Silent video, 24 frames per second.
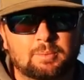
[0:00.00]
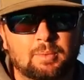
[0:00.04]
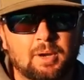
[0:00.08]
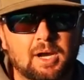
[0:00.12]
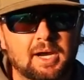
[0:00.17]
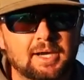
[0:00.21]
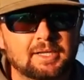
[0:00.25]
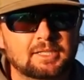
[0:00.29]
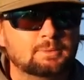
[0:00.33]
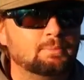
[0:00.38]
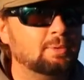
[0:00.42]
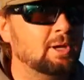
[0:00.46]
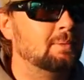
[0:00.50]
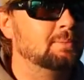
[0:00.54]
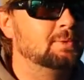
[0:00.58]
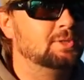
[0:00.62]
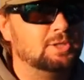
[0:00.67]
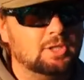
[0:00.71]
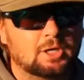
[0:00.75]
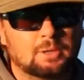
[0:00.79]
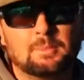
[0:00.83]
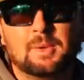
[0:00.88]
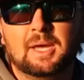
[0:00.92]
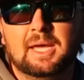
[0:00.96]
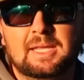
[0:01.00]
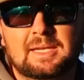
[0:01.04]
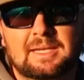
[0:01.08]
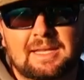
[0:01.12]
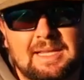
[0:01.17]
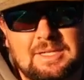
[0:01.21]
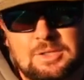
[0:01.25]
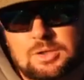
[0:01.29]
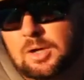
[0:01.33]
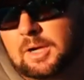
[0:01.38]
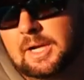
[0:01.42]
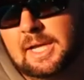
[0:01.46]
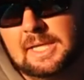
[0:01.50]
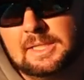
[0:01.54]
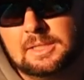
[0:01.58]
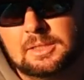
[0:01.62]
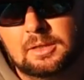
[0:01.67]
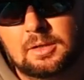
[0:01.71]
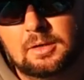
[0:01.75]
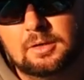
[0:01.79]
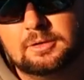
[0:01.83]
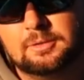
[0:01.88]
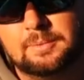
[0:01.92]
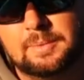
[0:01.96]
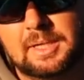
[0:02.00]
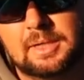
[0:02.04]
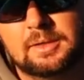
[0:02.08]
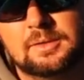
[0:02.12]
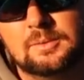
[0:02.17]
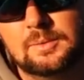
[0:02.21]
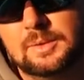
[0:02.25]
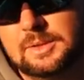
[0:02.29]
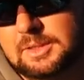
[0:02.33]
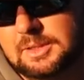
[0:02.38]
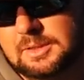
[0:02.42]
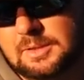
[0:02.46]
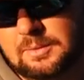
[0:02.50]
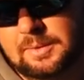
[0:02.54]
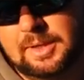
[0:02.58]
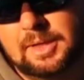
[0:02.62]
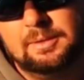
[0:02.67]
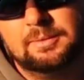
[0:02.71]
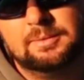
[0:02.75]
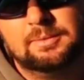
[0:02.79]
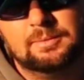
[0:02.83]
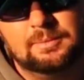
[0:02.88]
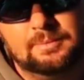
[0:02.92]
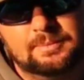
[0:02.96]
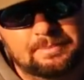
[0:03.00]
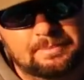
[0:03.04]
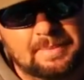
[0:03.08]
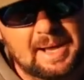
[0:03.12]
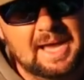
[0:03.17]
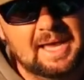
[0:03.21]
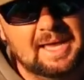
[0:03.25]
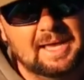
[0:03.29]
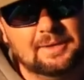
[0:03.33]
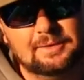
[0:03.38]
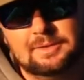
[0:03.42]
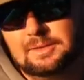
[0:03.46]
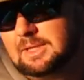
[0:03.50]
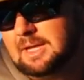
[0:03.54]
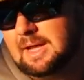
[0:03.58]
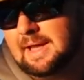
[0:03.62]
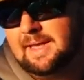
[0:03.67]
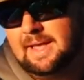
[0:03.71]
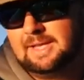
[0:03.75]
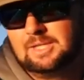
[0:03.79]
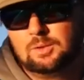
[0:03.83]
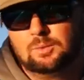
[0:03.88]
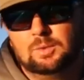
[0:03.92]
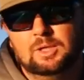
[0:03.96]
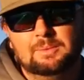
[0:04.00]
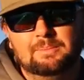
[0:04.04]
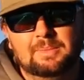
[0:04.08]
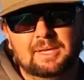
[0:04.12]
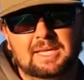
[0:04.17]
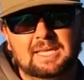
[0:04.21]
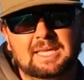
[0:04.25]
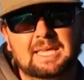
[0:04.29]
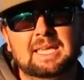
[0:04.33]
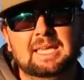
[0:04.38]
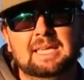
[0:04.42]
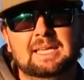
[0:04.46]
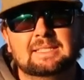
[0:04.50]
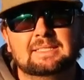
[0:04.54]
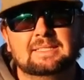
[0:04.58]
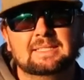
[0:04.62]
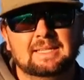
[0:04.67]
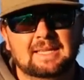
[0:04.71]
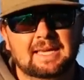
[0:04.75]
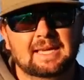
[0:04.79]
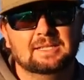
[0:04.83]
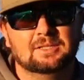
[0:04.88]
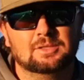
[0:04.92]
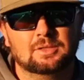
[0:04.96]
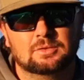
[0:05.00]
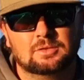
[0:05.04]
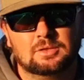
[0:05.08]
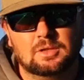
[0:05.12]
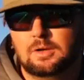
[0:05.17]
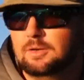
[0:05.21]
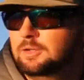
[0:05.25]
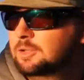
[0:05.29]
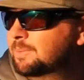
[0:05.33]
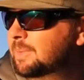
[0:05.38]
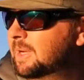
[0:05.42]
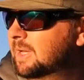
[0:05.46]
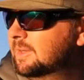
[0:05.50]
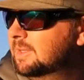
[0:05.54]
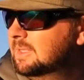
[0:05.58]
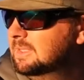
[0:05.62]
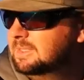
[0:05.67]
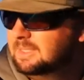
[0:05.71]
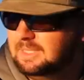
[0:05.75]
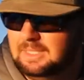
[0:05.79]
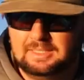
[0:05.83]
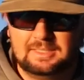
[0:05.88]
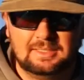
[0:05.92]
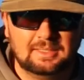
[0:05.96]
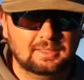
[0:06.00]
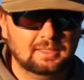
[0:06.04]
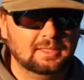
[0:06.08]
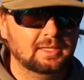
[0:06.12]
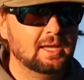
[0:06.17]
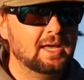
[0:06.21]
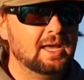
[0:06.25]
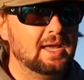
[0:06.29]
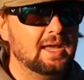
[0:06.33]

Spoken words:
spots, pick up a jerkbait and start catching largemouth, which around my house, that's a really big key, is to catch those largemouth consistently.